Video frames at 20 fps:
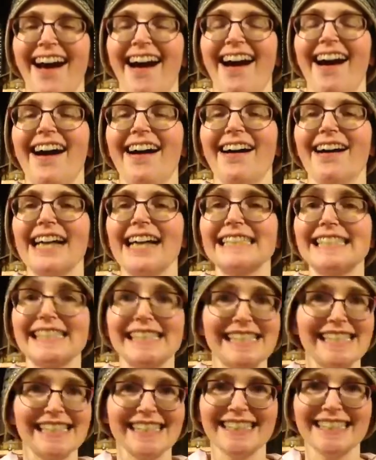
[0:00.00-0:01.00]
I
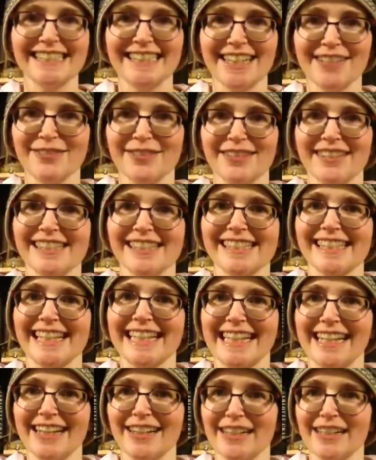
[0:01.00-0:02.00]
still love the things they
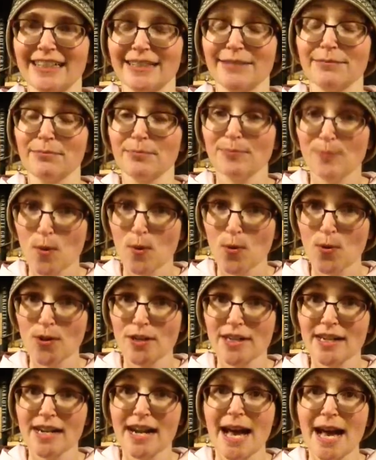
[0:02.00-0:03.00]
carried
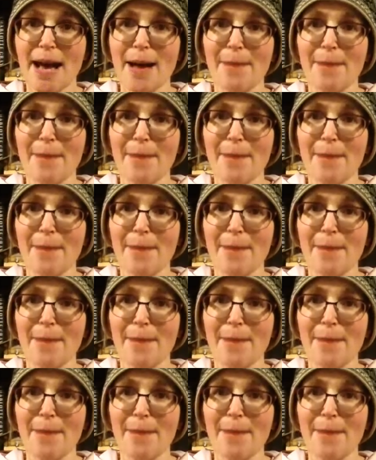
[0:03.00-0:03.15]
more,